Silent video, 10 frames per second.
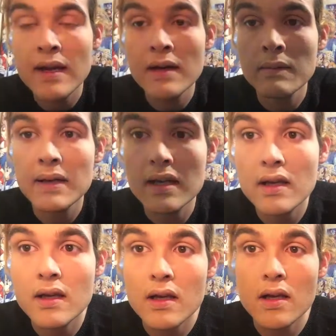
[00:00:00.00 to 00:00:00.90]
There we
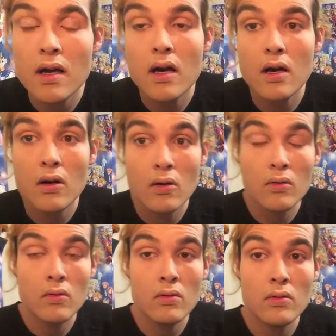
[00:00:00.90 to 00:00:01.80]

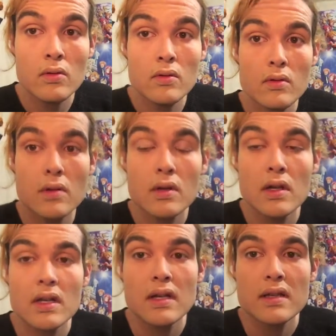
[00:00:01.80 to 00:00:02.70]
go.
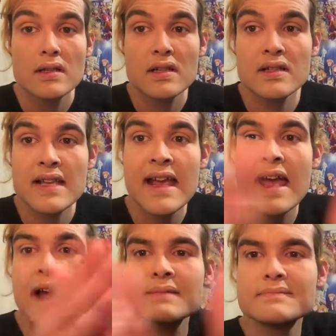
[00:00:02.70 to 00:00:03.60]
Because I
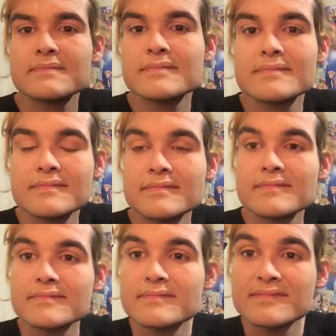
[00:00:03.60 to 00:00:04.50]
had
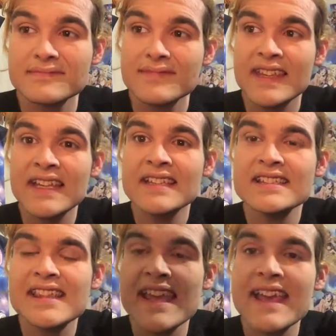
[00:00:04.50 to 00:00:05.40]
these
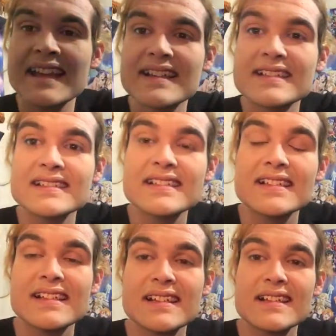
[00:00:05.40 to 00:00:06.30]
things
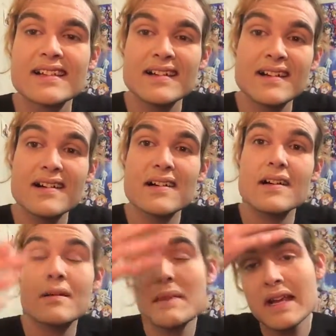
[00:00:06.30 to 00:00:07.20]

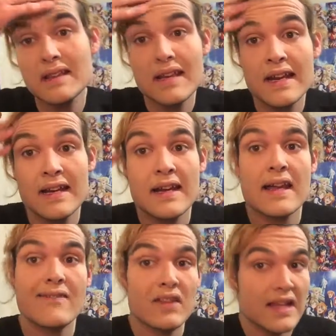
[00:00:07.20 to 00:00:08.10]
on my lighting.
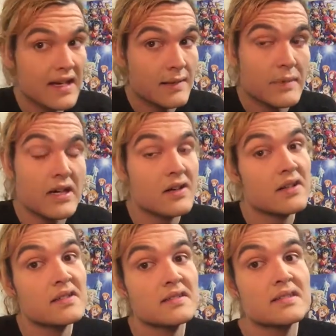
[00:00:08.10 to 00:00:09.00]
I have a lighting
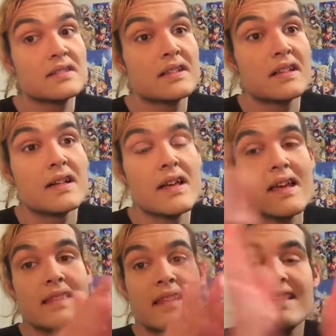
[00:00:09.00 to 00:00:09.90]
mirror.
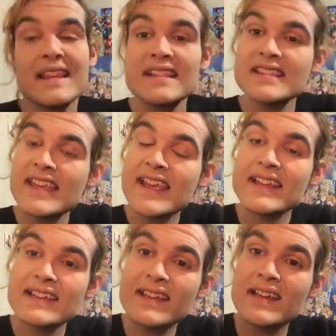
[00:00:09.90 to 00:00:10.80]
And
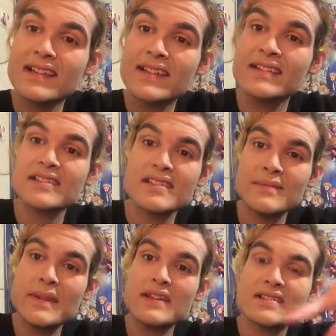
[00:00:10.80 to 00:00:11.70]
there's two
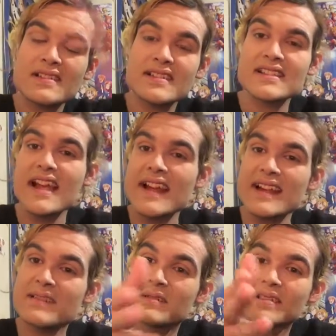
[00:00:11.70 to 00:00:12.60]
mirrors on the side
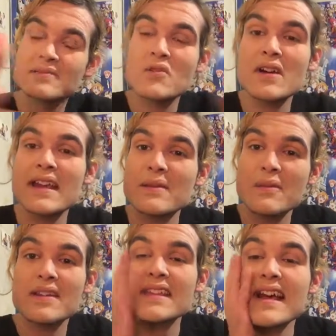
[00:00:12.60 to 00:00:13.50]
and it was more
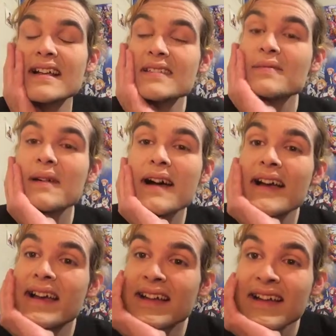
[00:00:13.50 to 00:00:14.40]
inward. That's
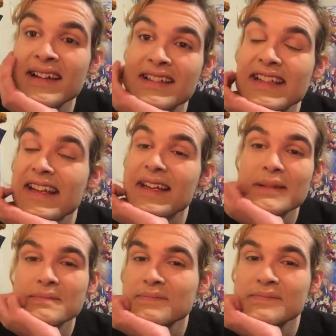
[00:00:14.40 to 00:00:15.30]
why. God damn.